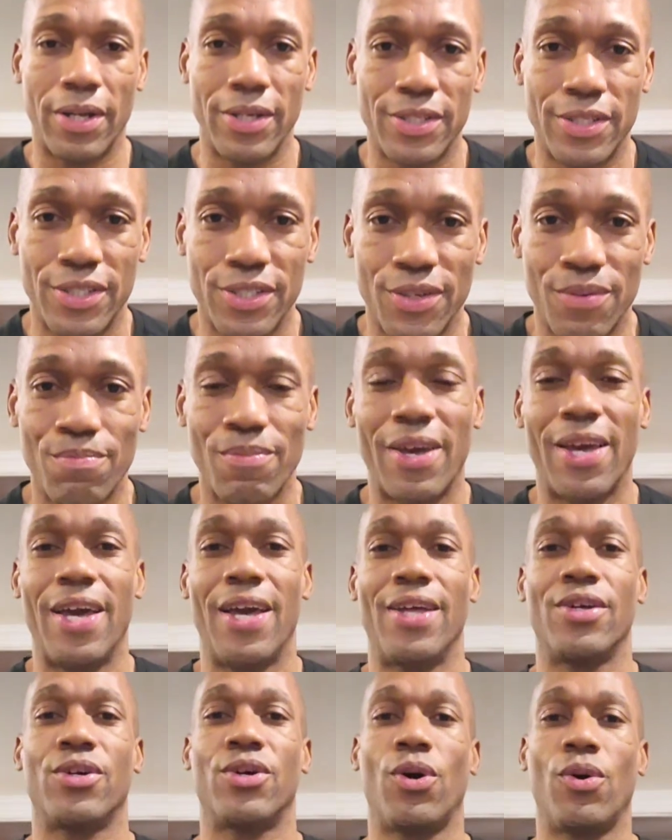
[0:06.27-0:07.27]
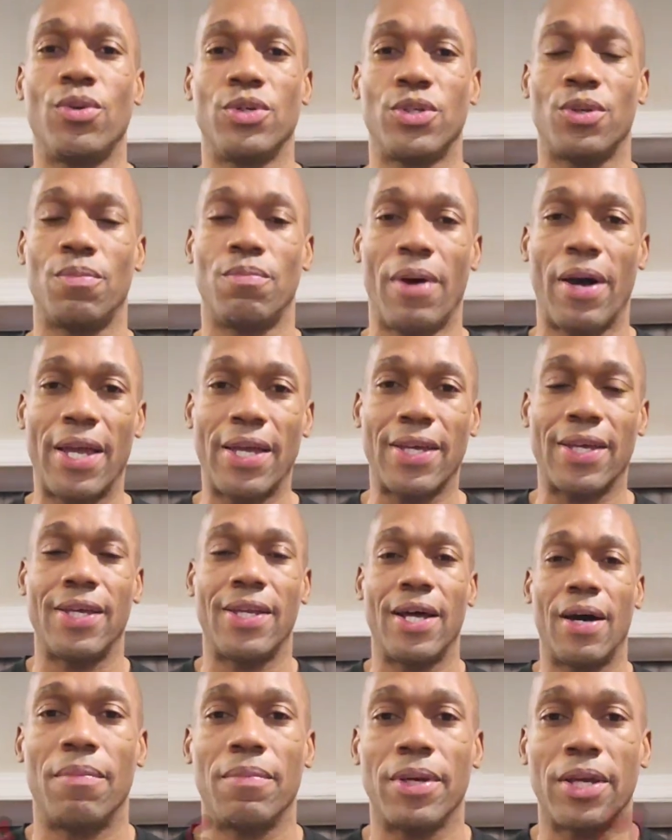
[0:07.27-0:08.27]
This is your man, Coach Mike, and
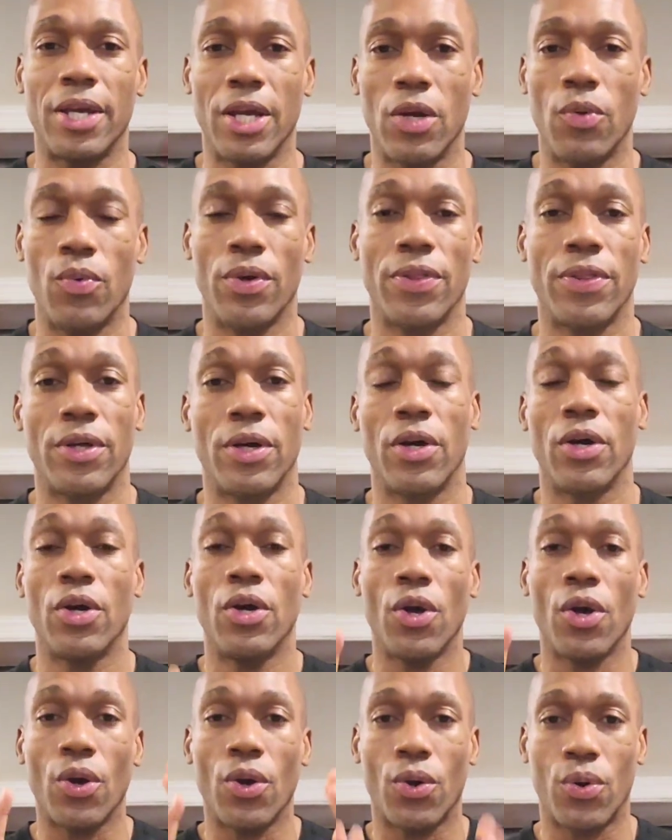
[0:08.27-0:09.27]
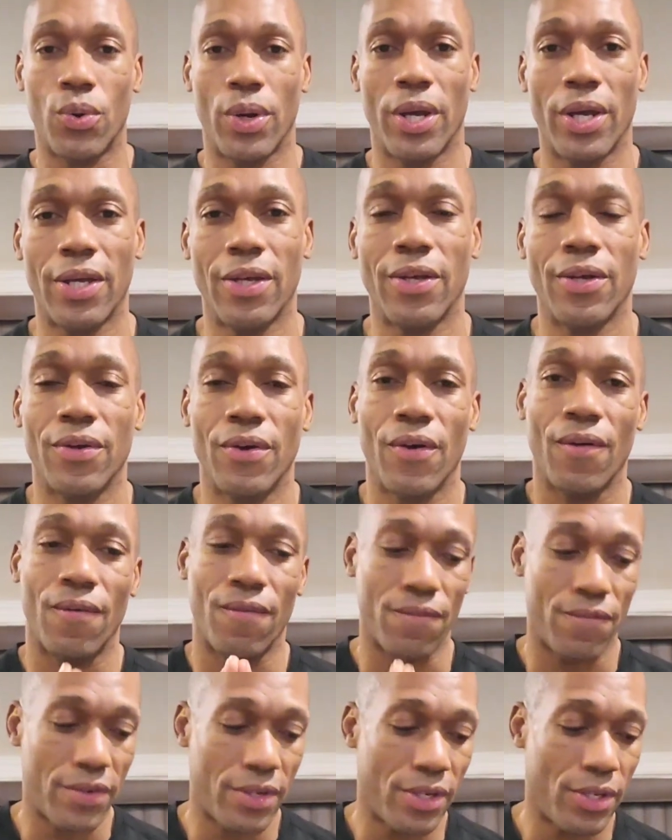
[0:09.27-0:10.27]
I'm here with a quick
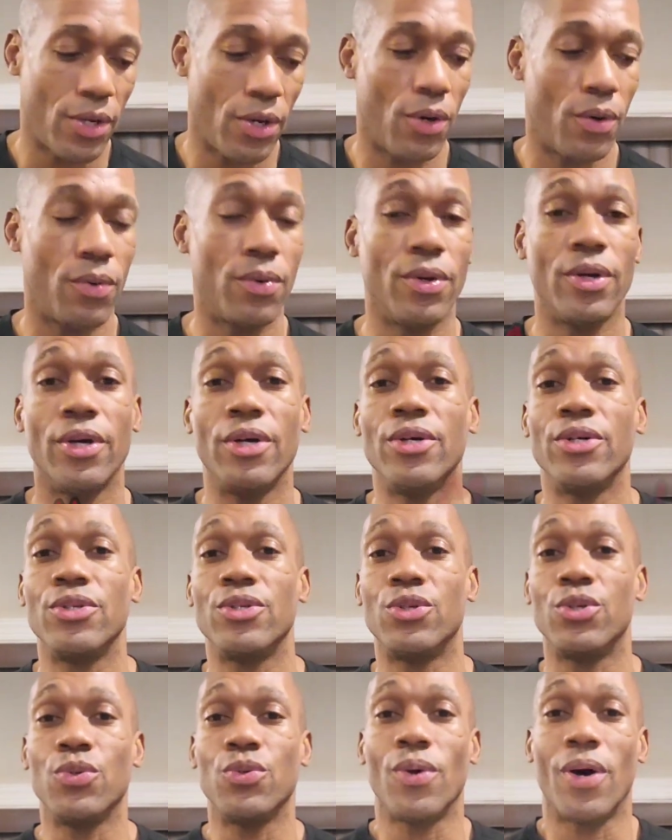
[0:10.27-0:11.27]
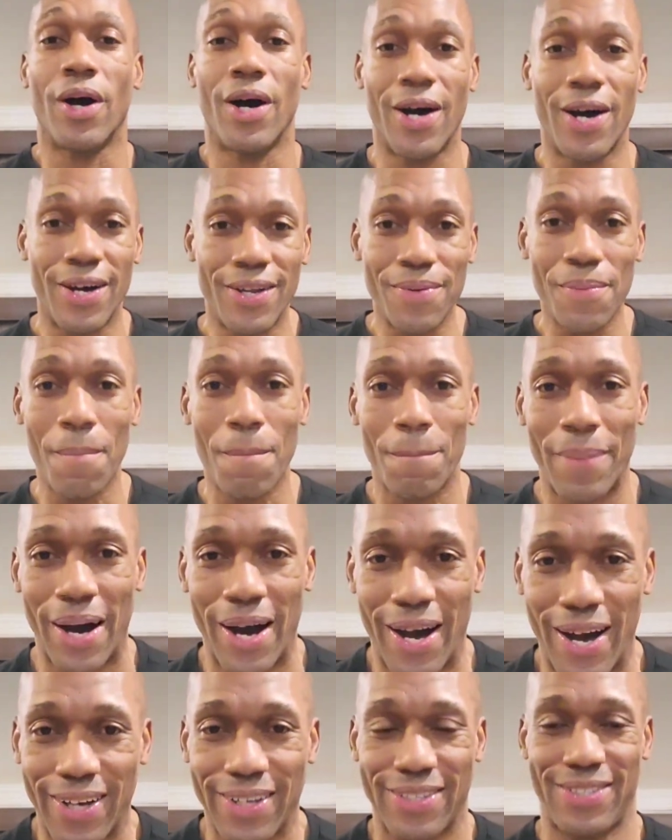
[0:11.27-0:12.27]
video to
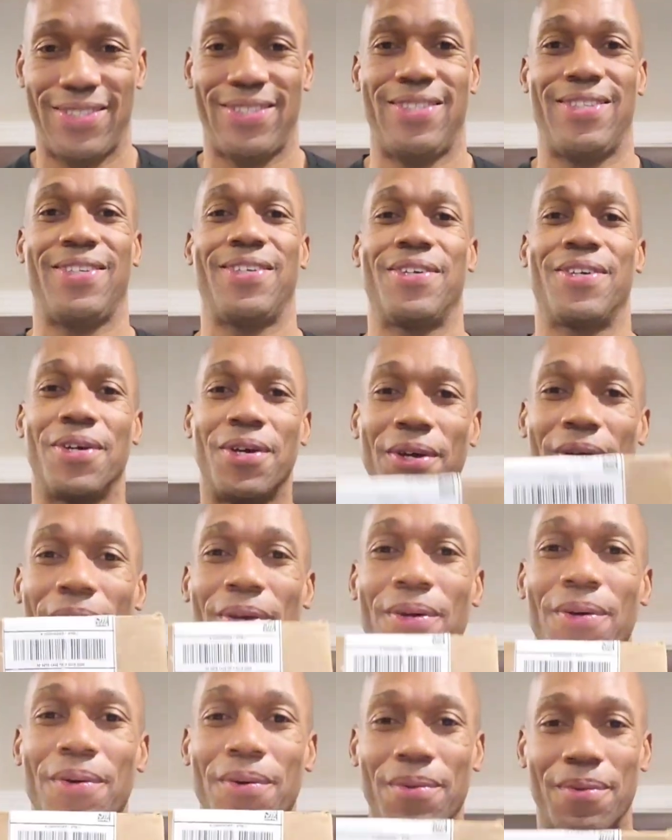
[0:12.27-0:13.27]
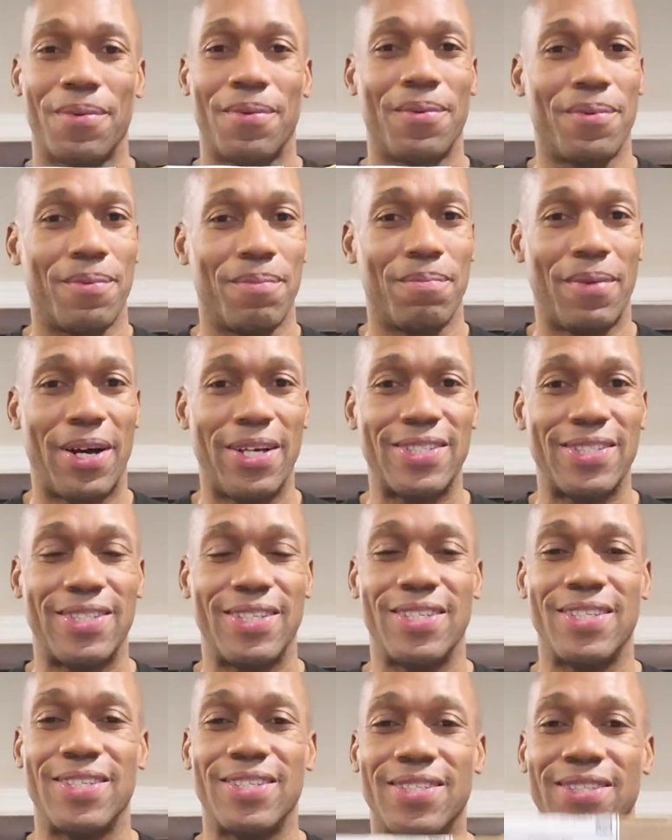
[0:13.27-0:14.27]
unbox my
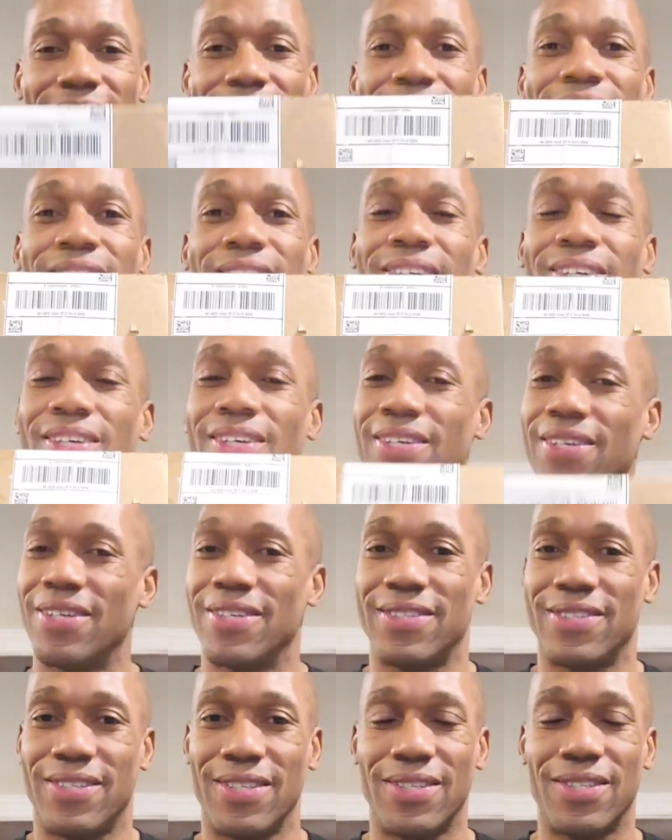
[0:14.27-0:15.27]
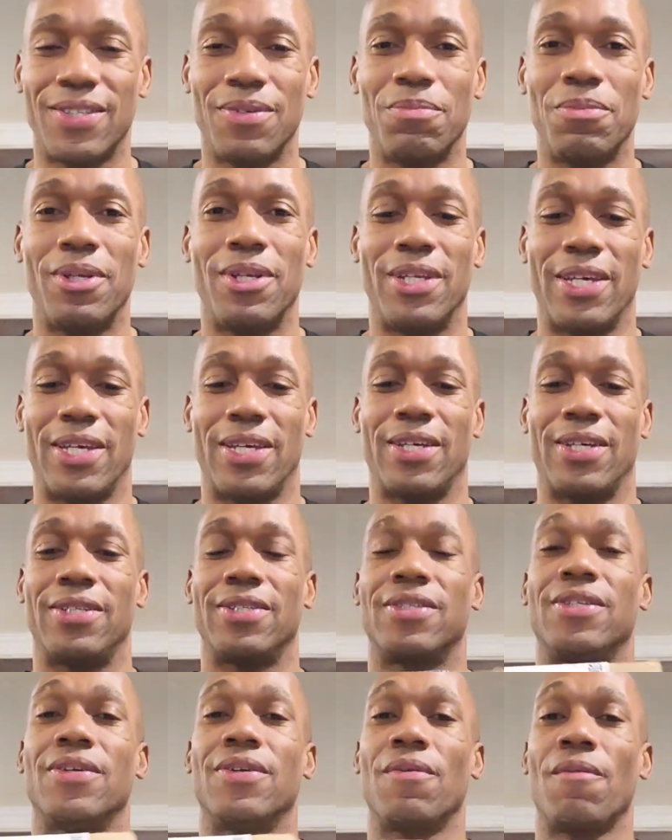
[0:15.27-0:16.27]
Sister
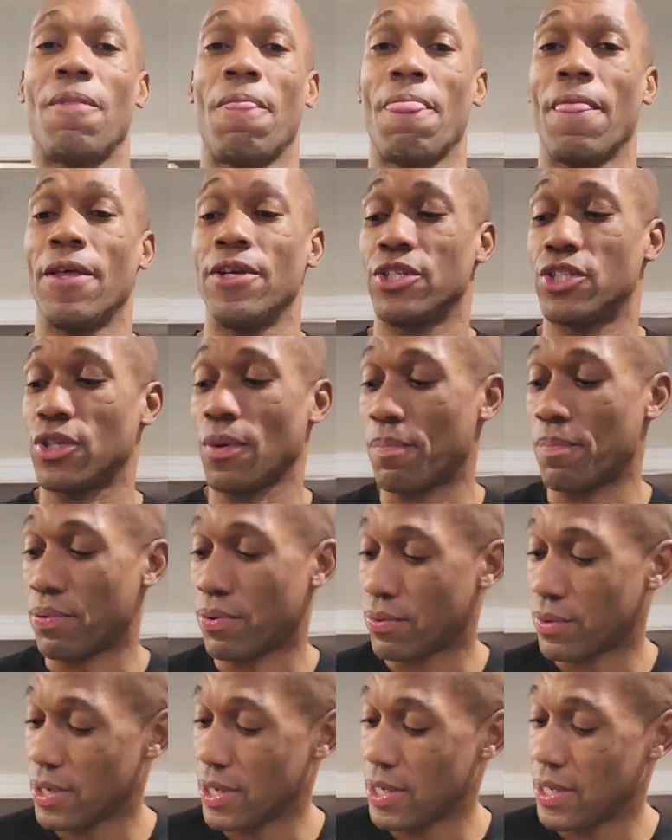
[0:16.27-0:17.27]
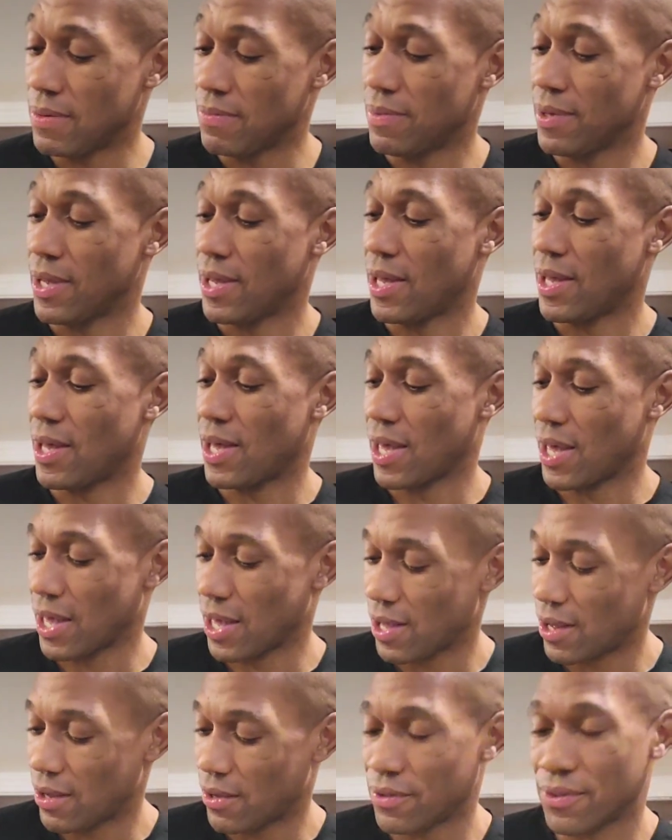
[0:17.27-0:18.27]
Malika's Supreme
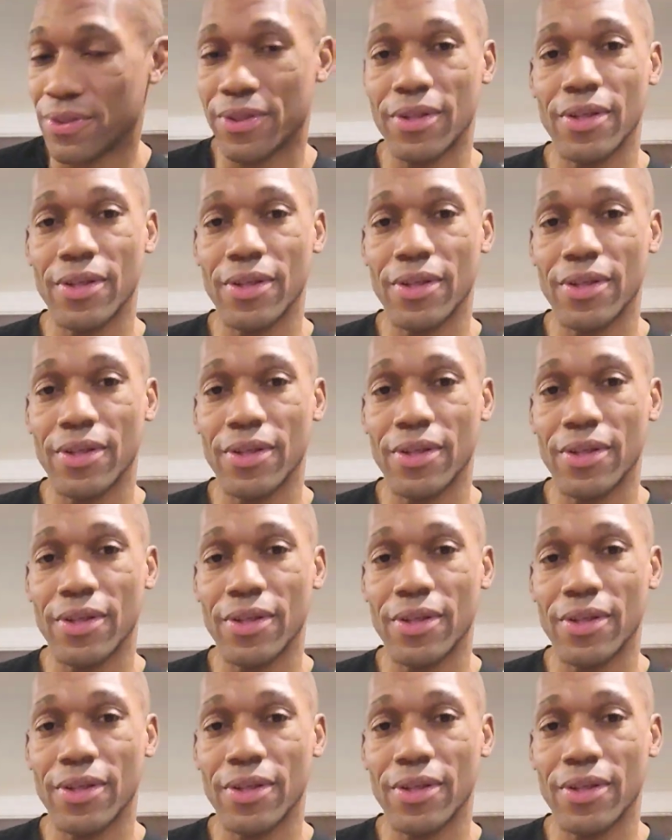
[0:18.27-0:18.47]
Health